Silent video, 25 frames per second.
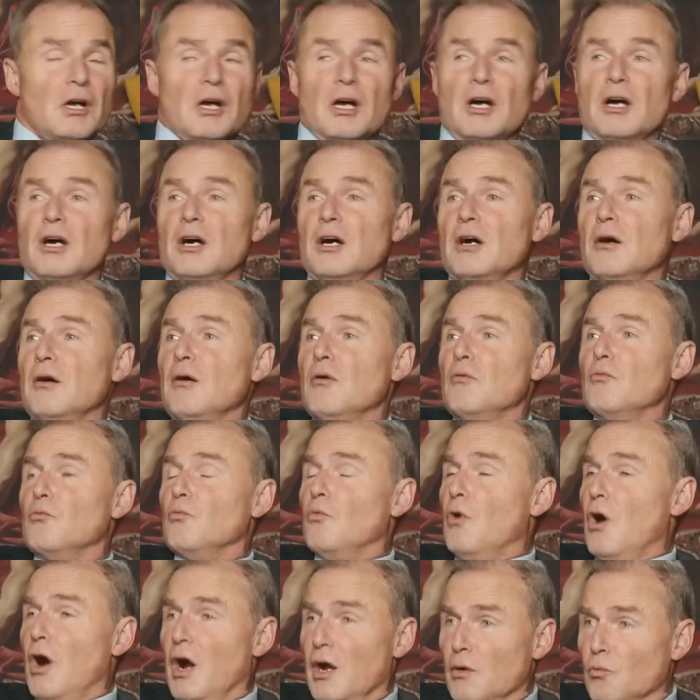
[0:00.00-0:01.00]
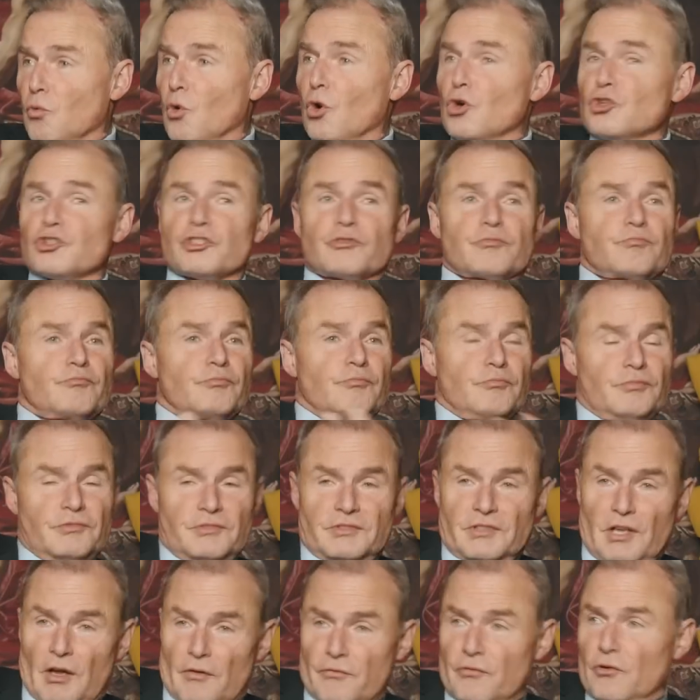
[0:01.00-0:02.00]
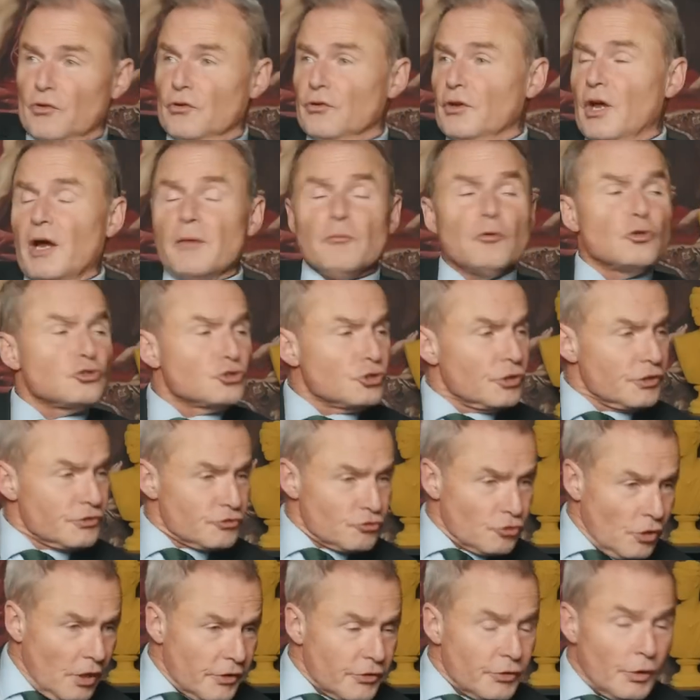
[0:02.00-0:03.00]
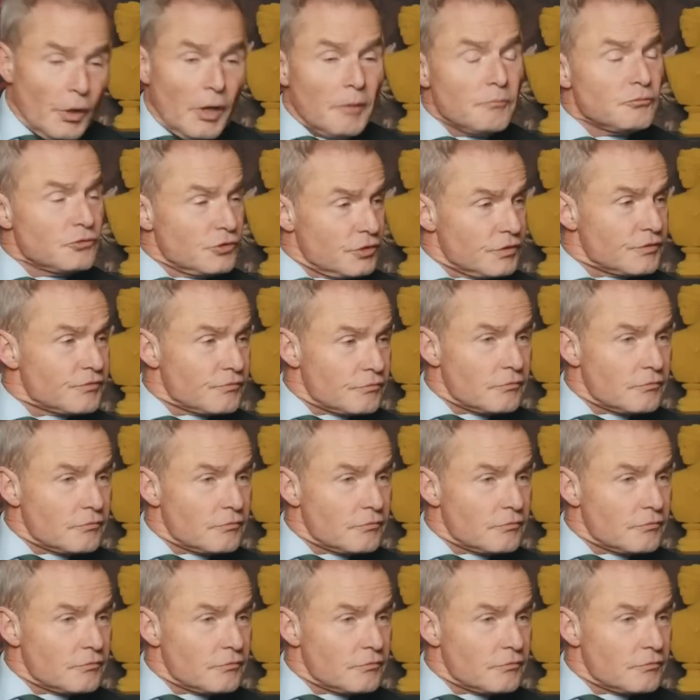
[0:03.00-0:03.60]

Uh, I watch stuff on, I'm not trying to, try, you know, I'm just,